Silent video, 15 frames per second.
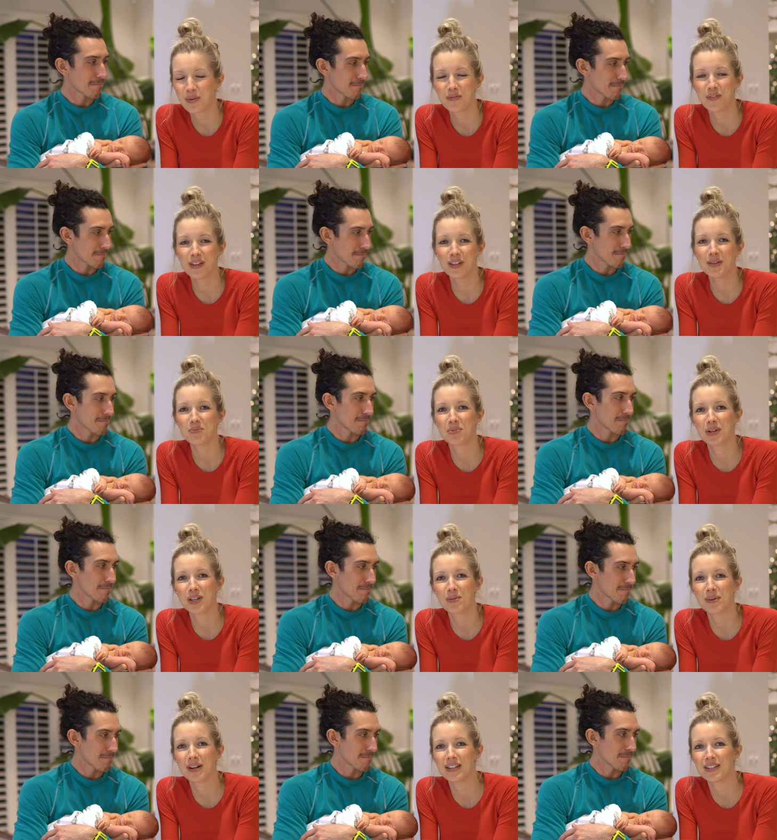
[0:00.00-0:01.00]
Speaker 1: we're feeling
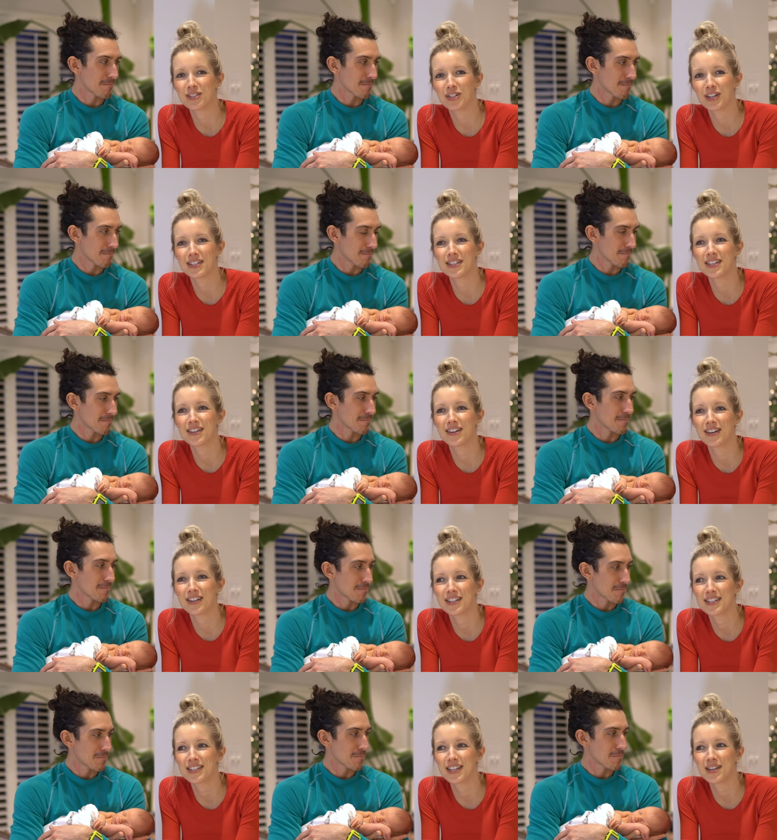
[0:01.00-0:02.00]
pretty well adjusted,
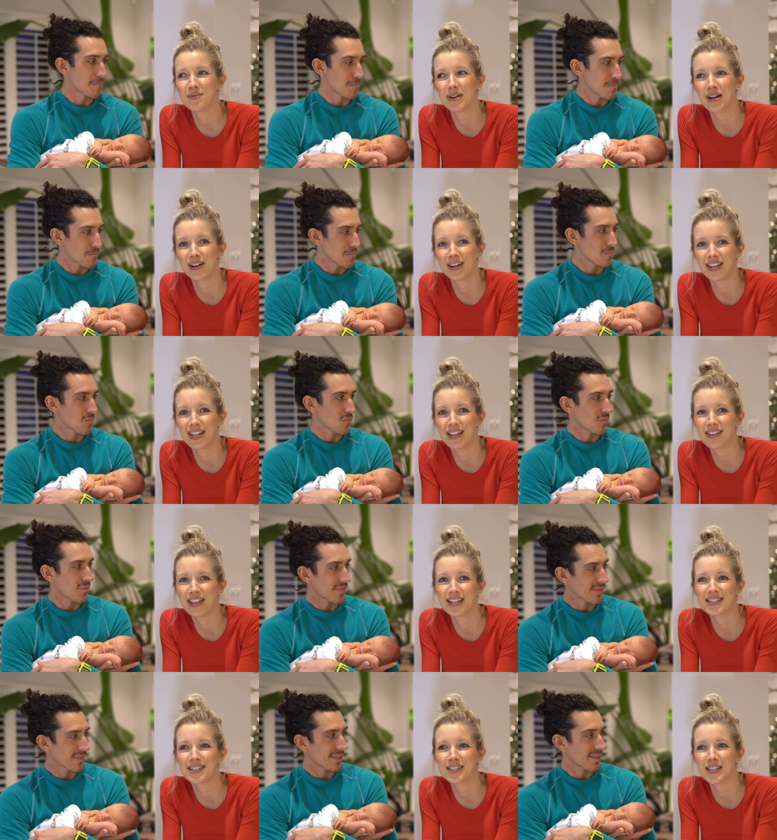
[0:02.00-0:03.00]
honestly. We are getting
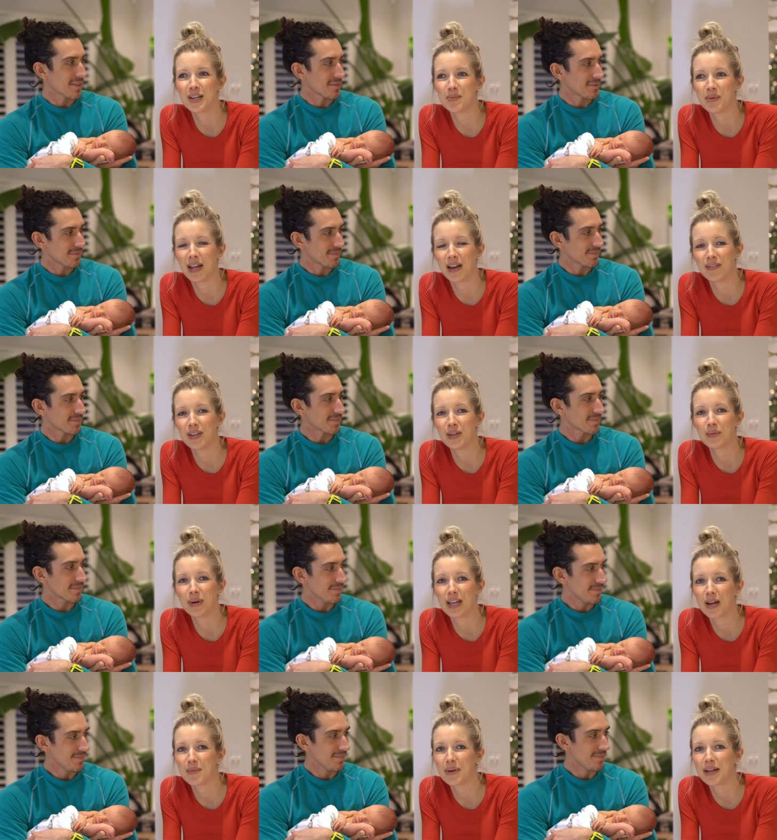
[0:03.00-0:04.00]
less sleep and having to
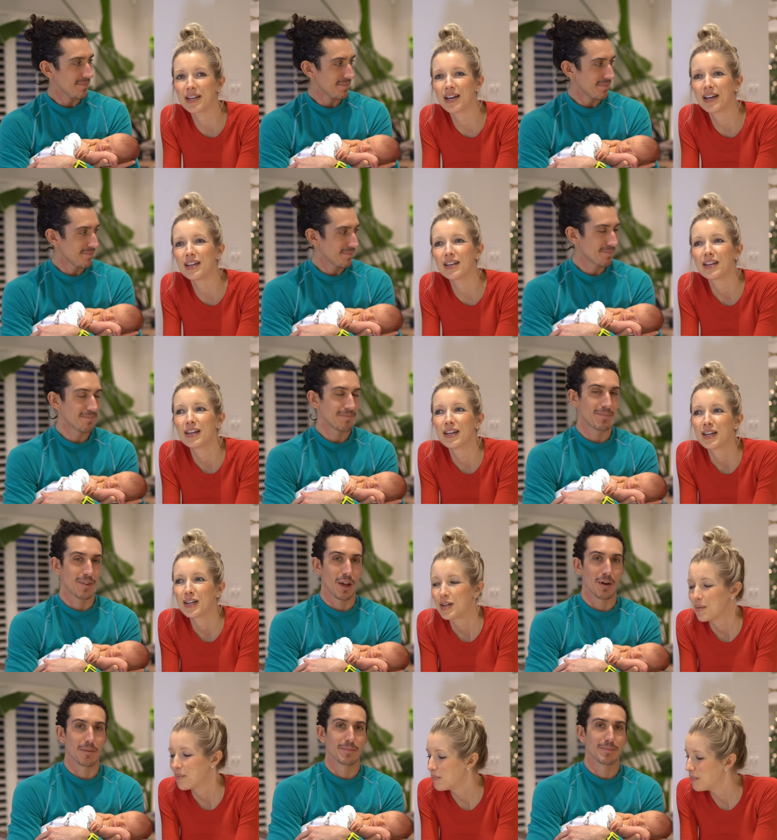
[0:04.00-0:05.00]
wake up at night.
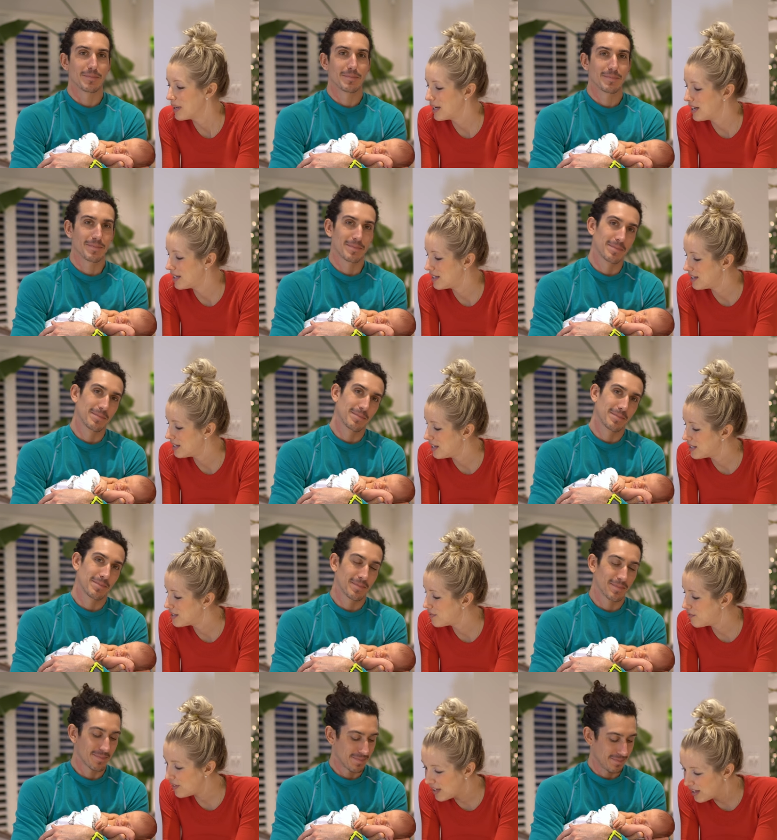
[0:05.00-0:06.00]
Yeah. But
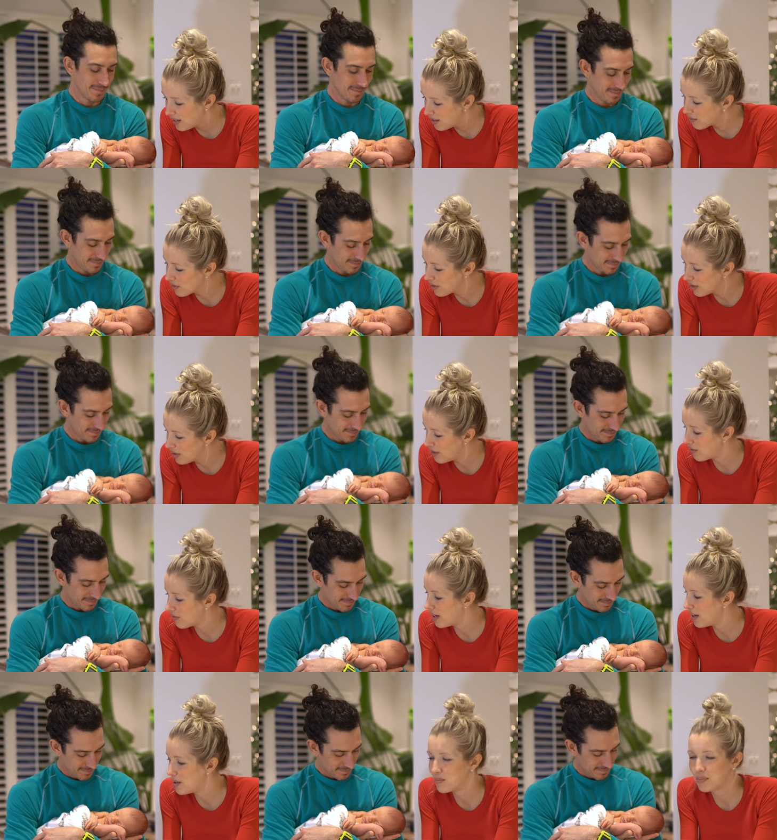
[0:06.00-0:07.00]
he's feeding really
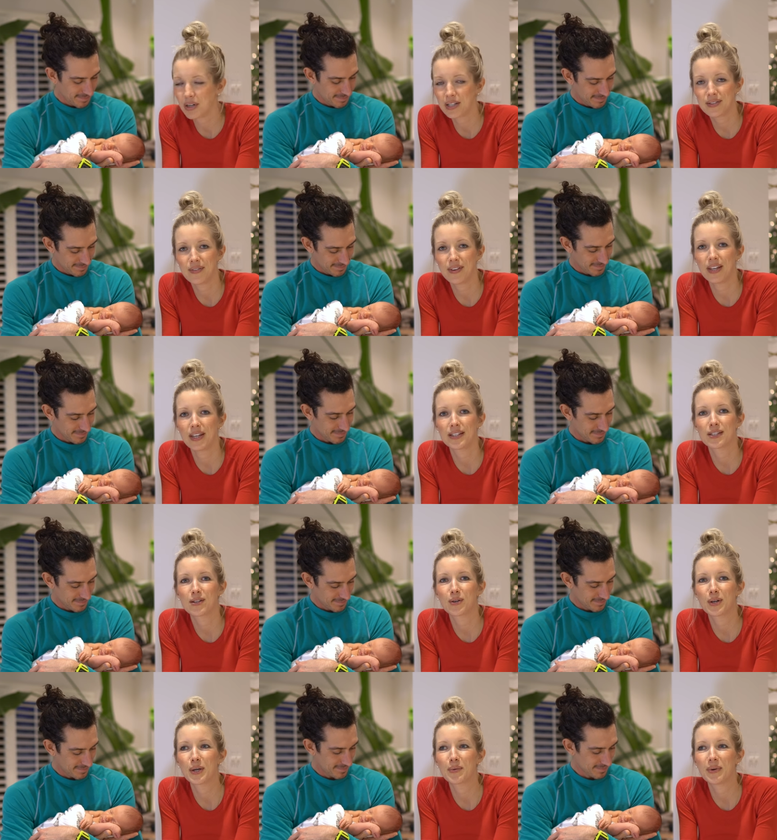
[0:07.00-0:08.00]
great, breastfeeding's
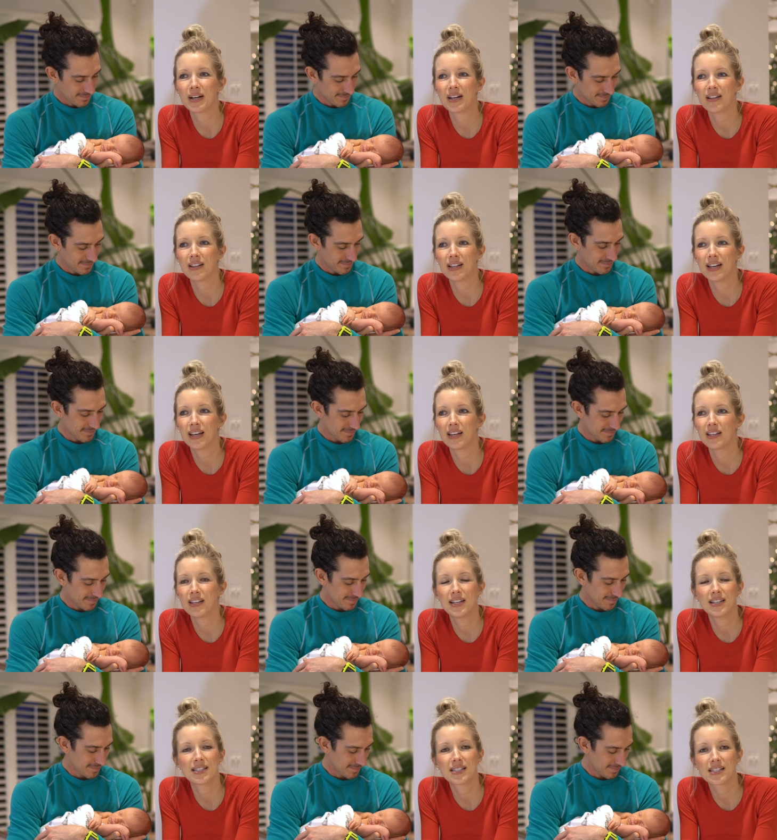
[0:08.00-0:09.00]
going well, and
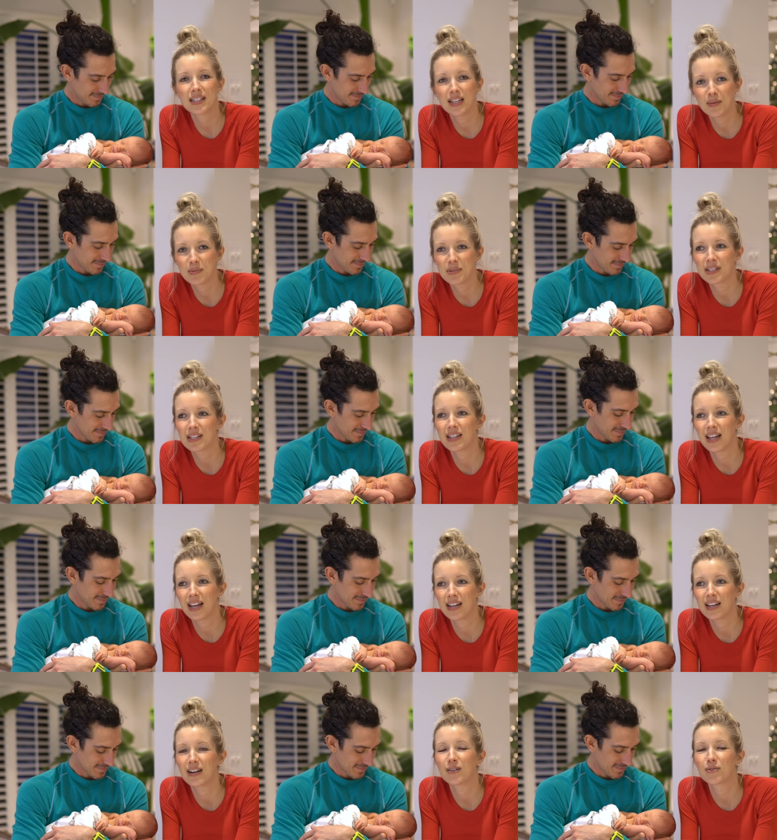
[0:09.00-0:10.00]
he sleeps
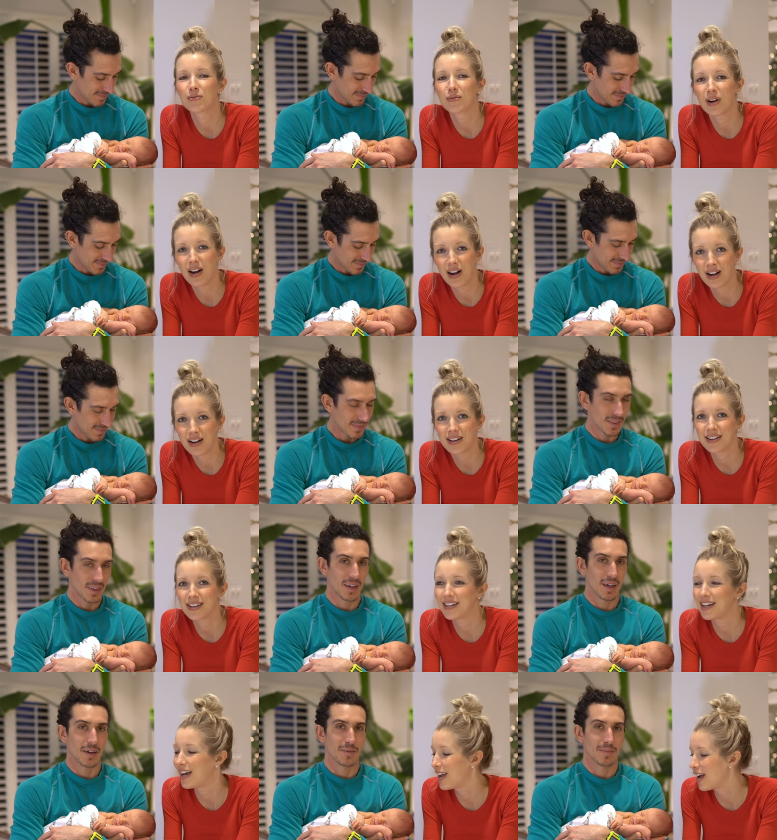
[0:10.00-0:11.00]
like a rock.
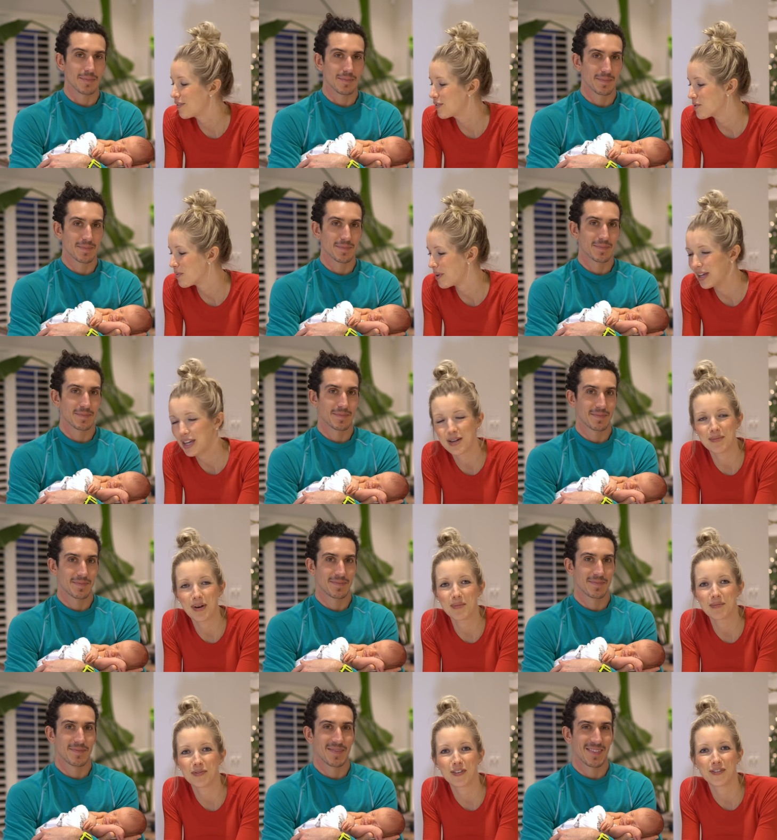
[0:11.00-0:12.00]
Yeah. I have to wake him
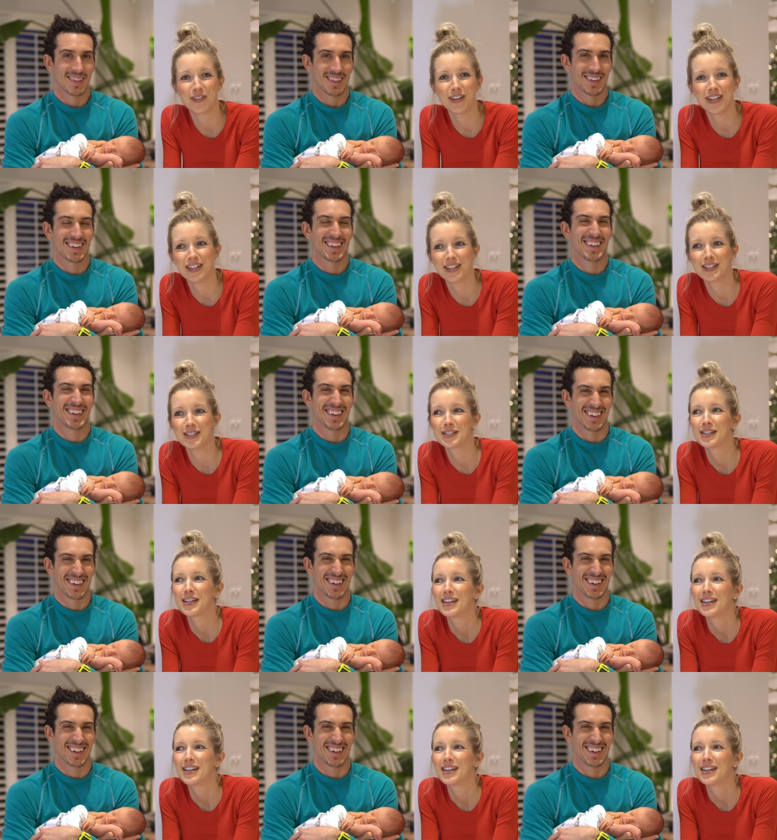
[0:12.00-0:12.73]
up for feedings.